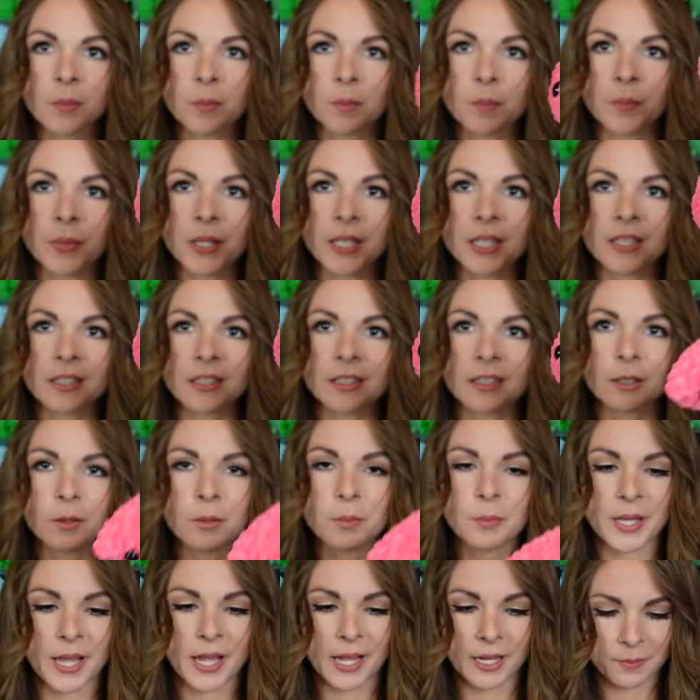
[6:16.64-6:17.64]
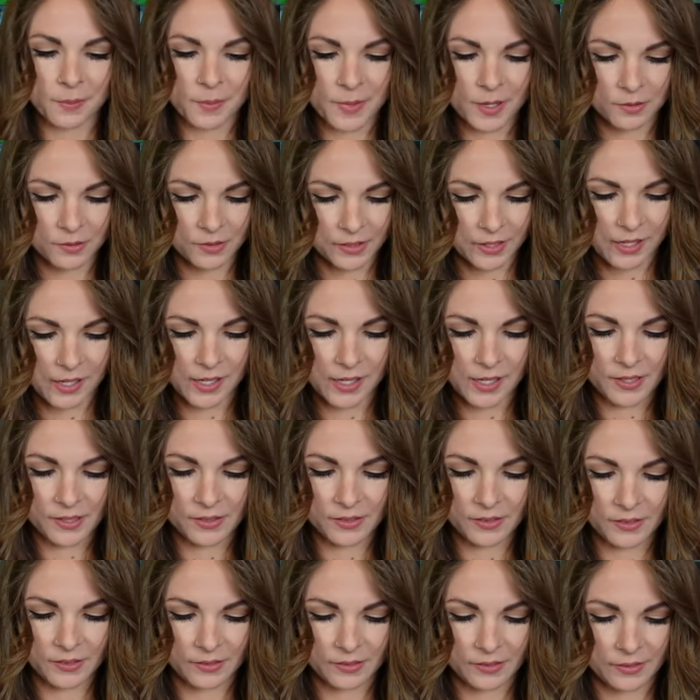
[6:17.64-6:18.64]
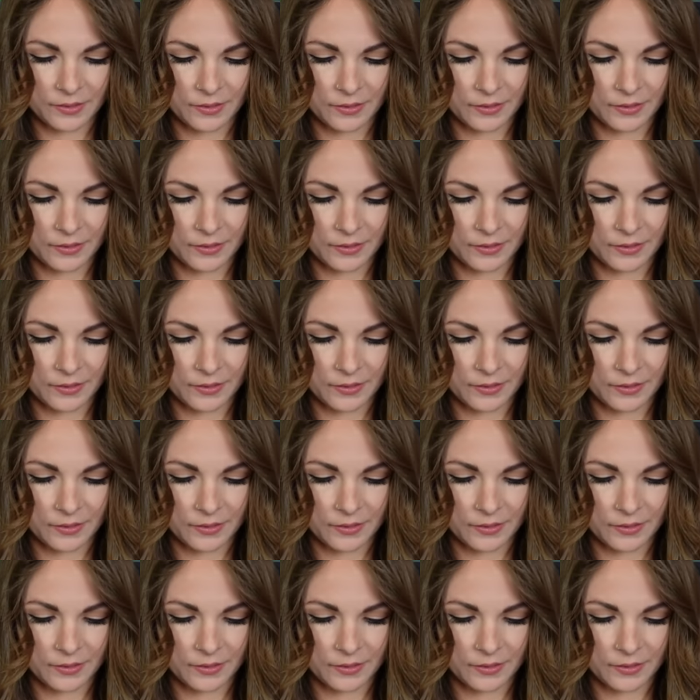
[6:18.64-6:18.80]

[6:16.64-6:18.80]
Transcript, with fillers: Beady little black mouse eyes.